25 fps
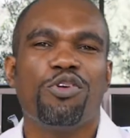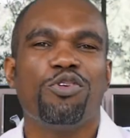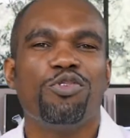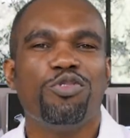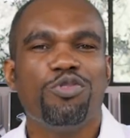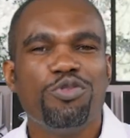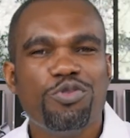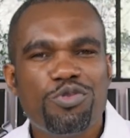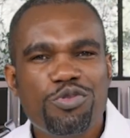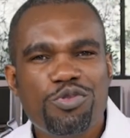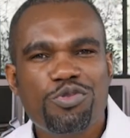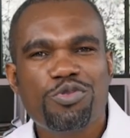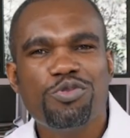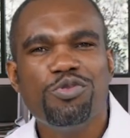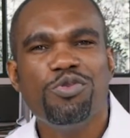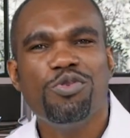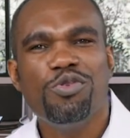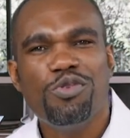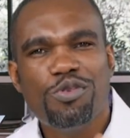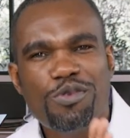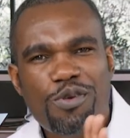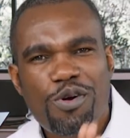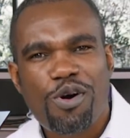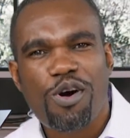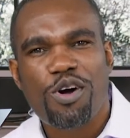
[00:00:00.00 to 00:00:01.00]
you
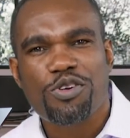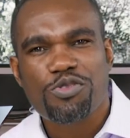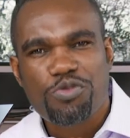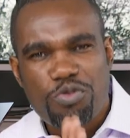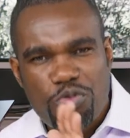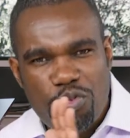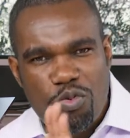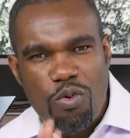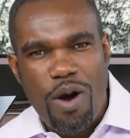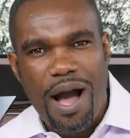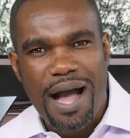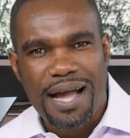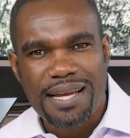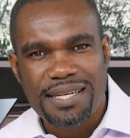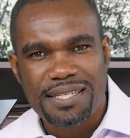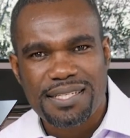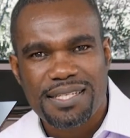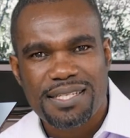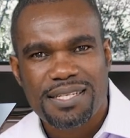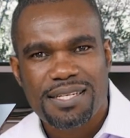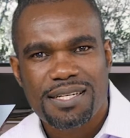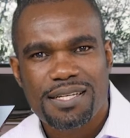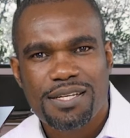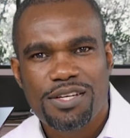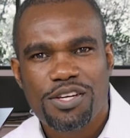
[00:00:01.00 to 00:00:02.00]
do not
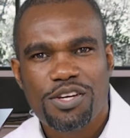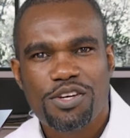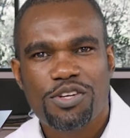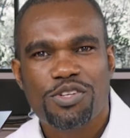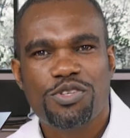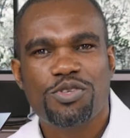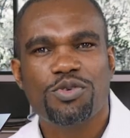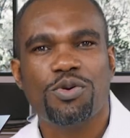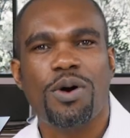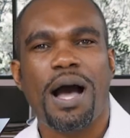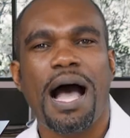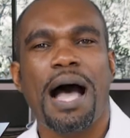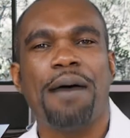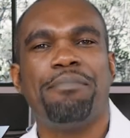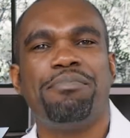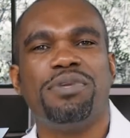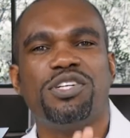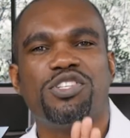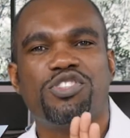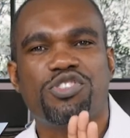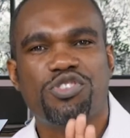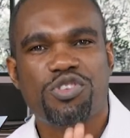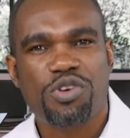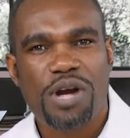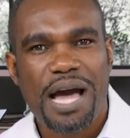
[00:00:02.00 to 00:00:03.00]
want to
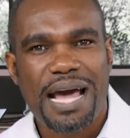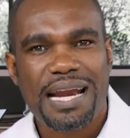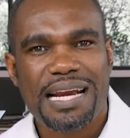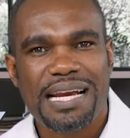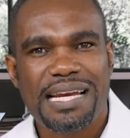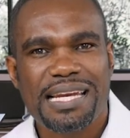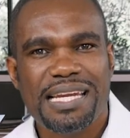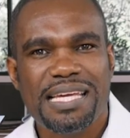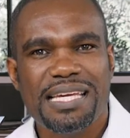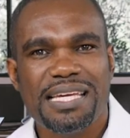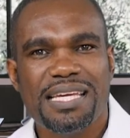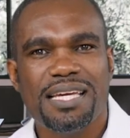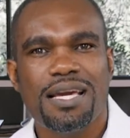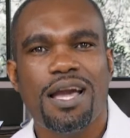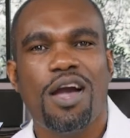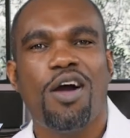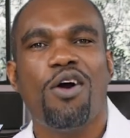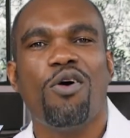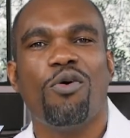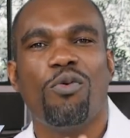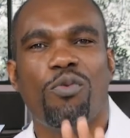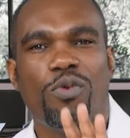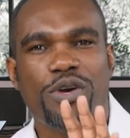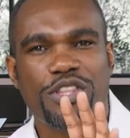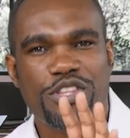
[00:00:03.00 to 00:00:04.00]
arbitrarily
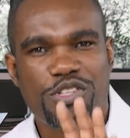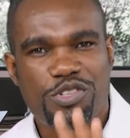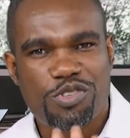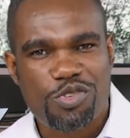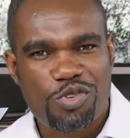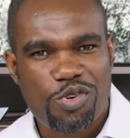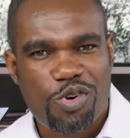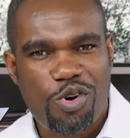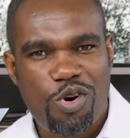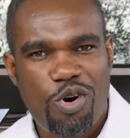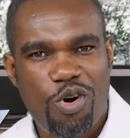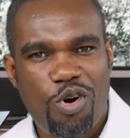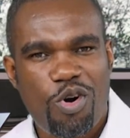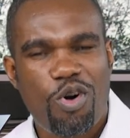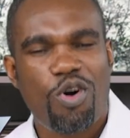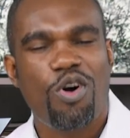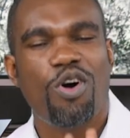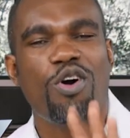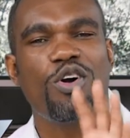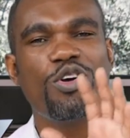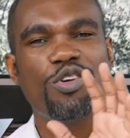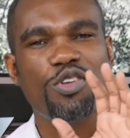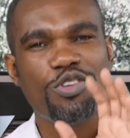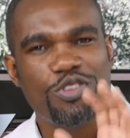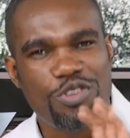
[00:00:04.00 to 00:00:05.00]

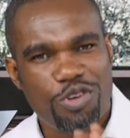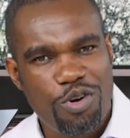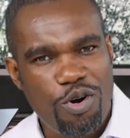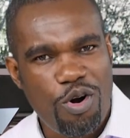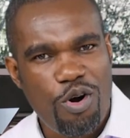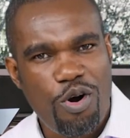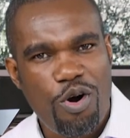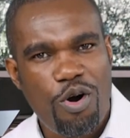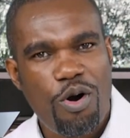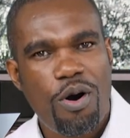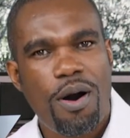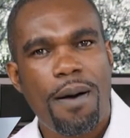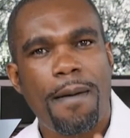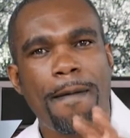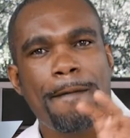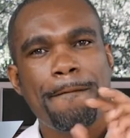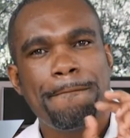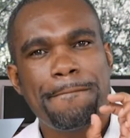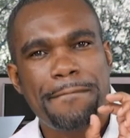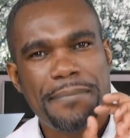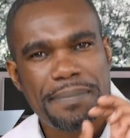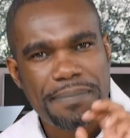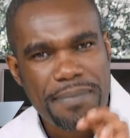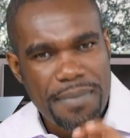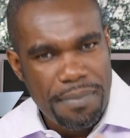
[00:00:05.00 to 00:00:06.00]
withdraw your
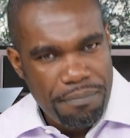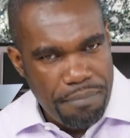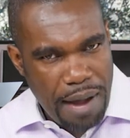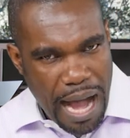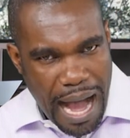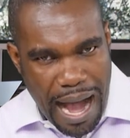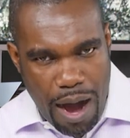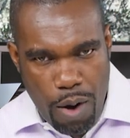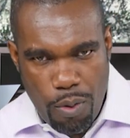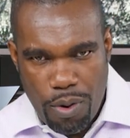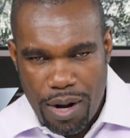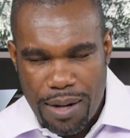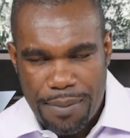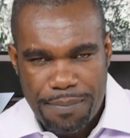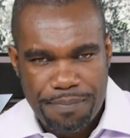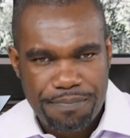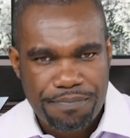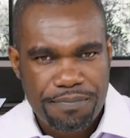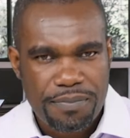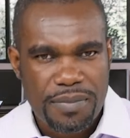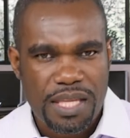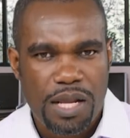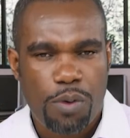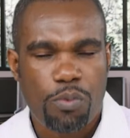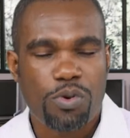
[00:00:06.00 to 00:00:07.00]
power,
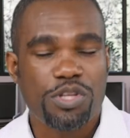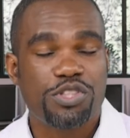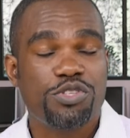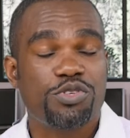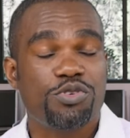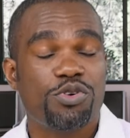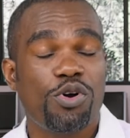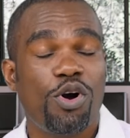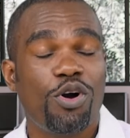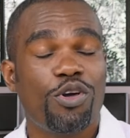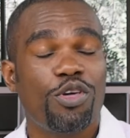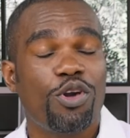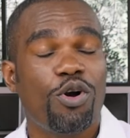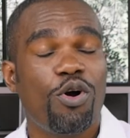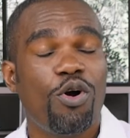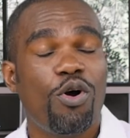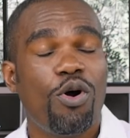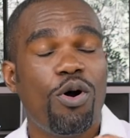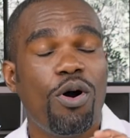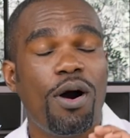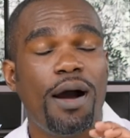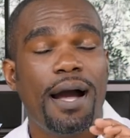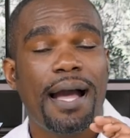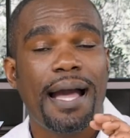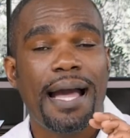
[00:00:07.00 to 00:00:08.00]
withdraw
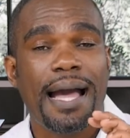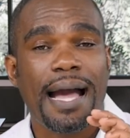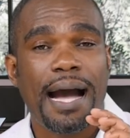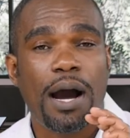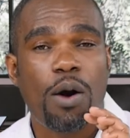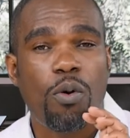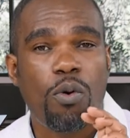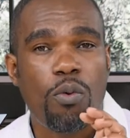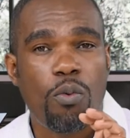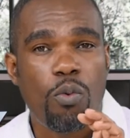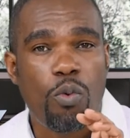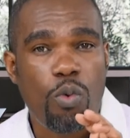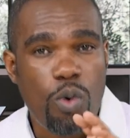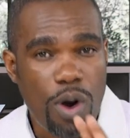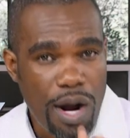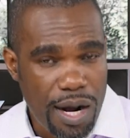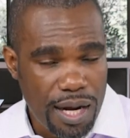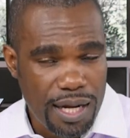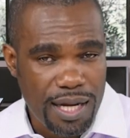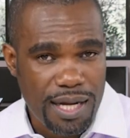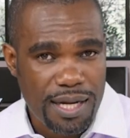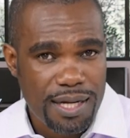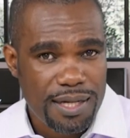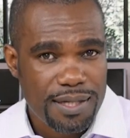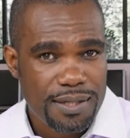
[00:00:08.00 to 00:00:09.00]
your
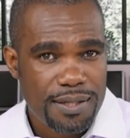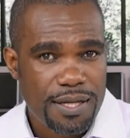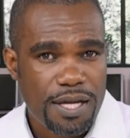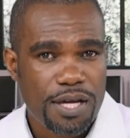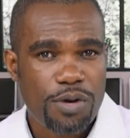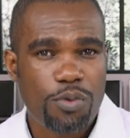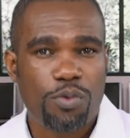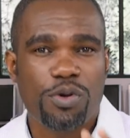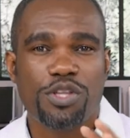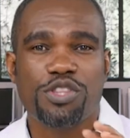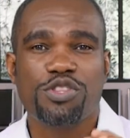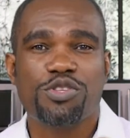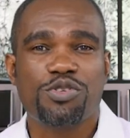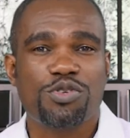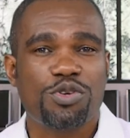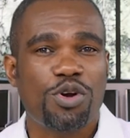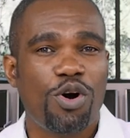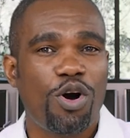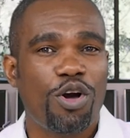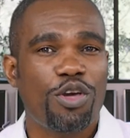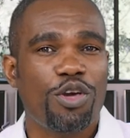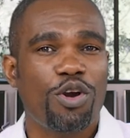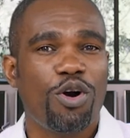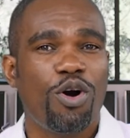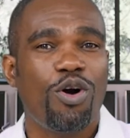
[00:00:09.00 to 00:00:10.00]
work,
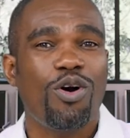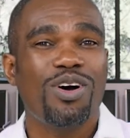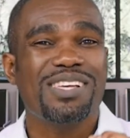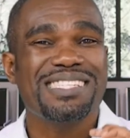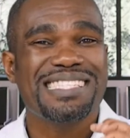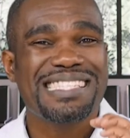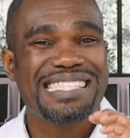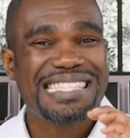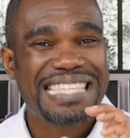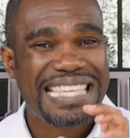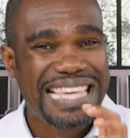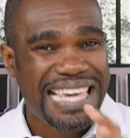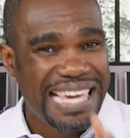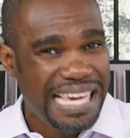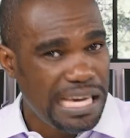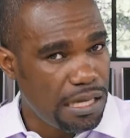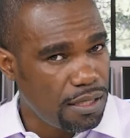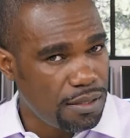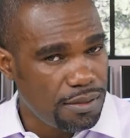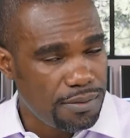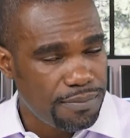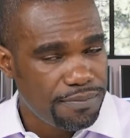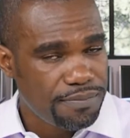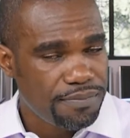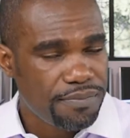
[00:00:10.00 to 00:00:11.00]
withdraw your
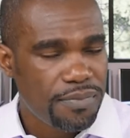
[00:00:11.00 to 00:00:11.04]
skill.